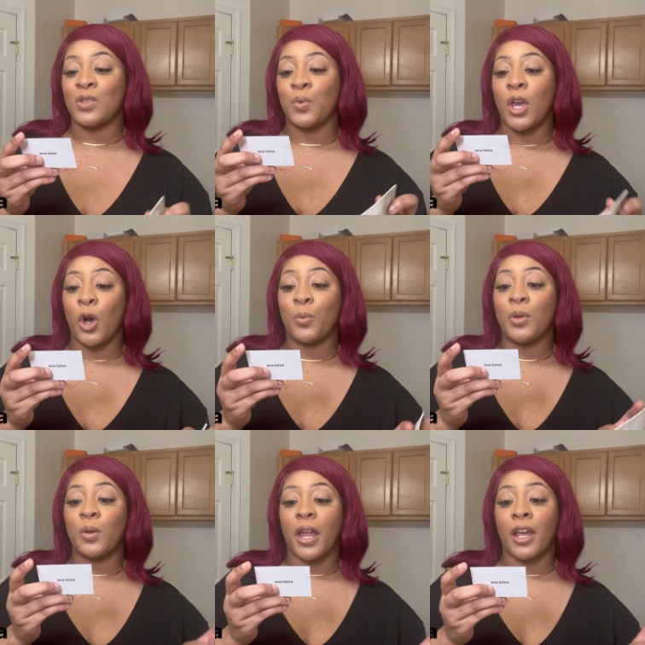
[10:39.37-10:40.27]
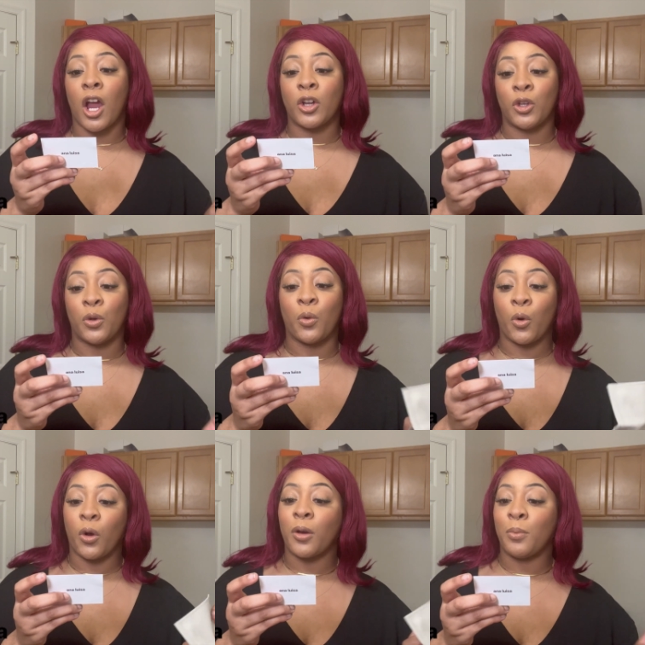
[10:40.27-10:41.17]
"We hope you like our new
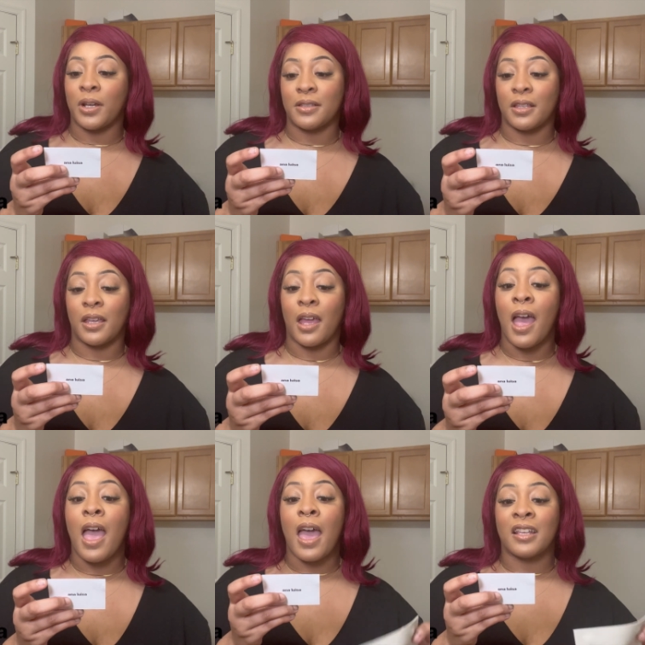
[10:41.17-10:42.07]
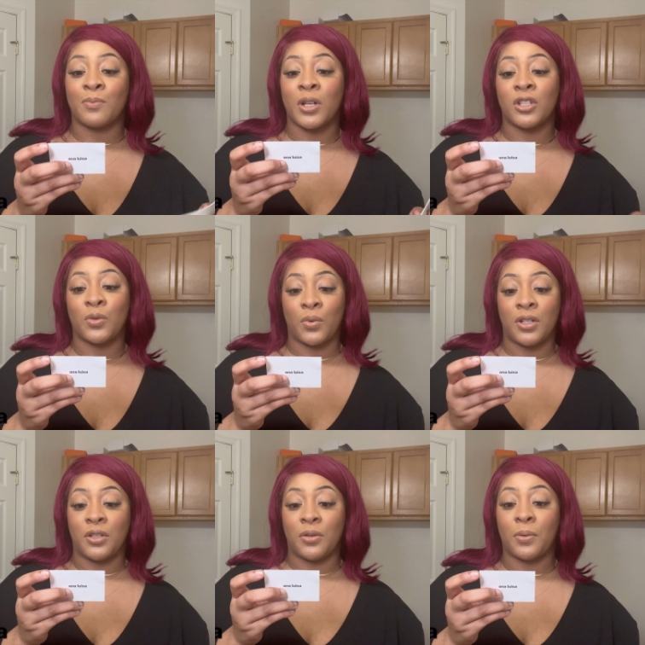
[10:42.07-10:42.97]
Aura bracelet as much as we
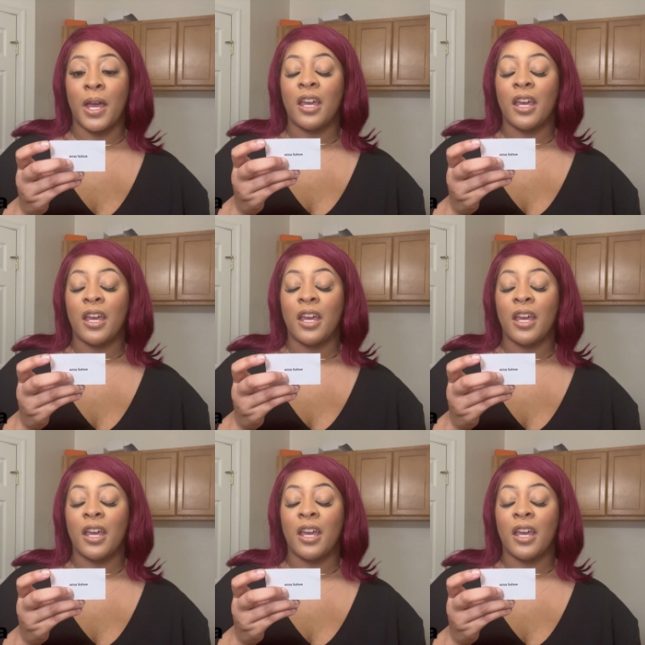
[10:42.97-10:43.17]
do.